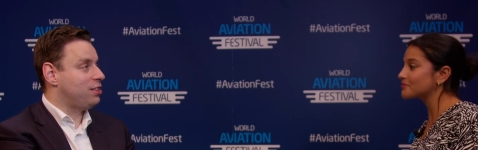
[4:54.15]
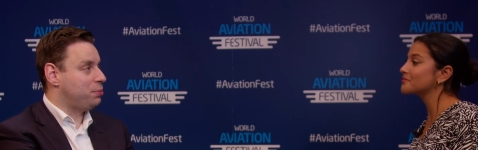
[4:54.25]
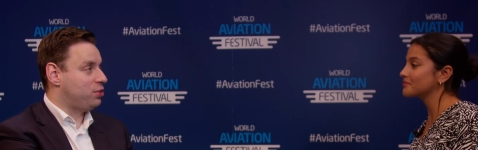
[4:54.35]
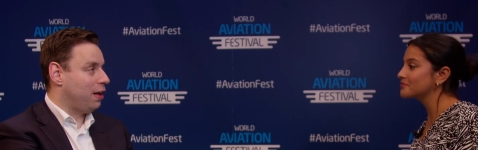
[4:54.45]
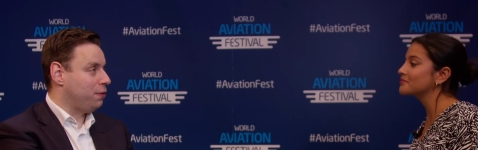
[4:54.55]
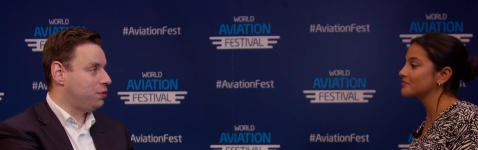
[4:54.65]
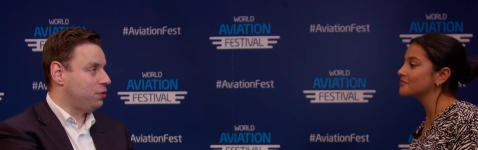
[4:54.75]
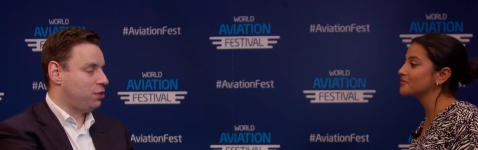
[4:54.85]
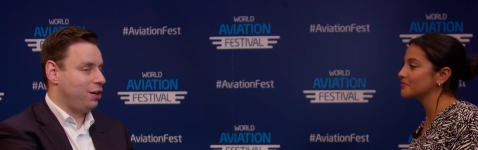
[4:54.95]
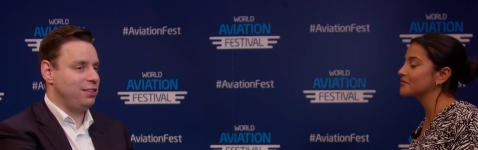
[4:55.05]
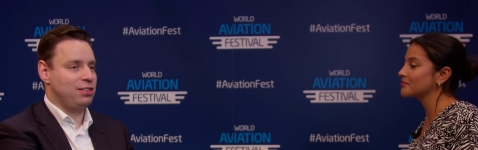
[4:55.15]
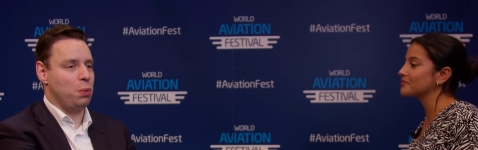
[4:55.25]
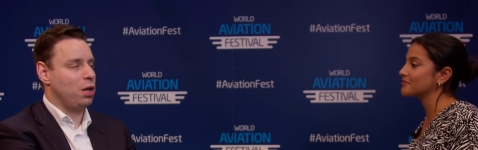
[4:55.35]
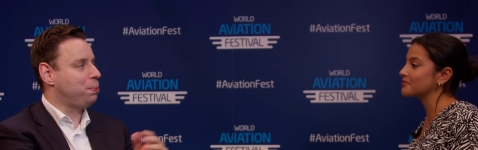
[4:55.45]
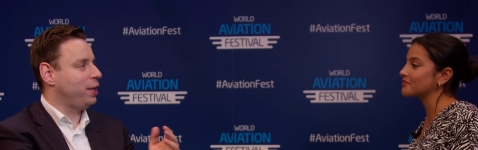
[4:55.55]
Speaker 1: themselves. So it's the
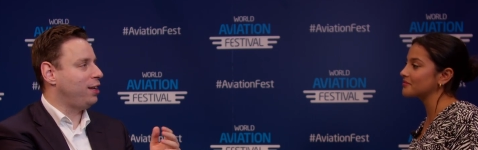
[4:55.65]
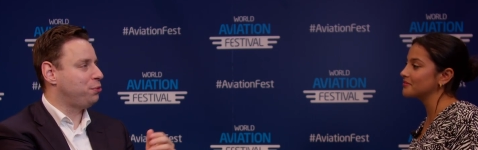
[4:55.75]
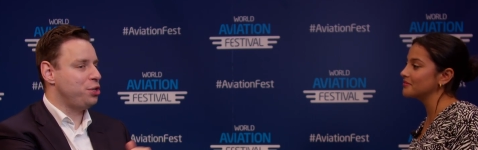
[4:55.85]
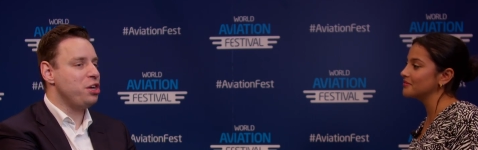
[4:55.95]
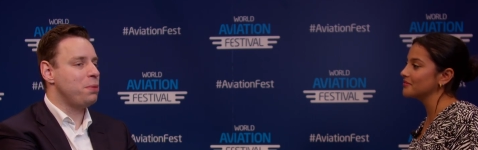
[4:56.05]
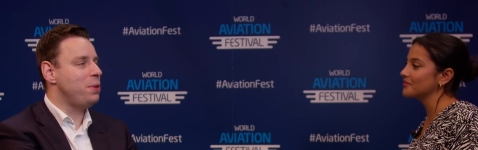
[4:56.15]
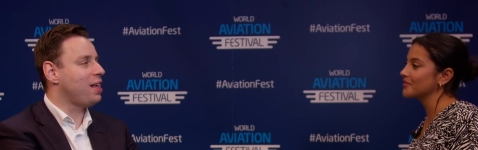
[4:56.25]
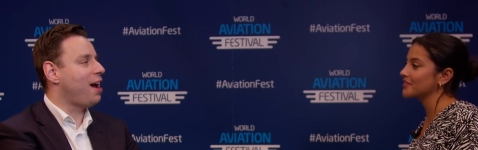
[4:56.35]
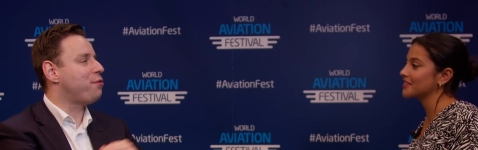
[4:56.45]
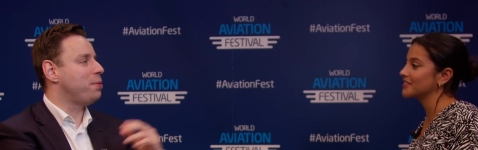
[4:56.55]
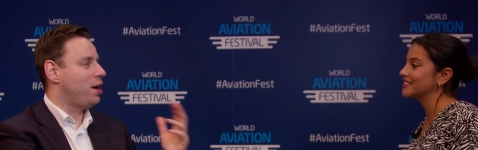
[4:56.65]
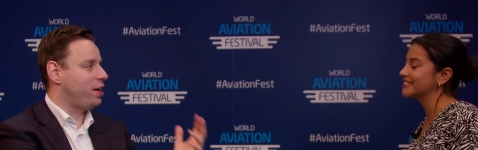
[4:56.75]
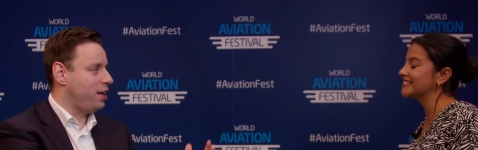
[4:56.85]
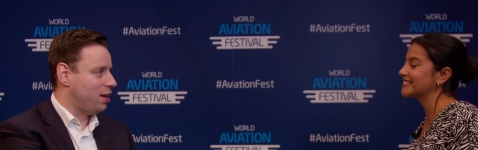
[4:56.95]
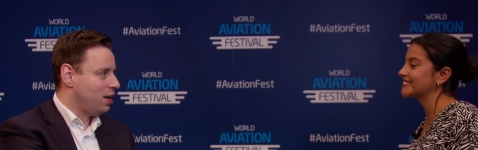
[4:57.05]
one place where you can meet everybody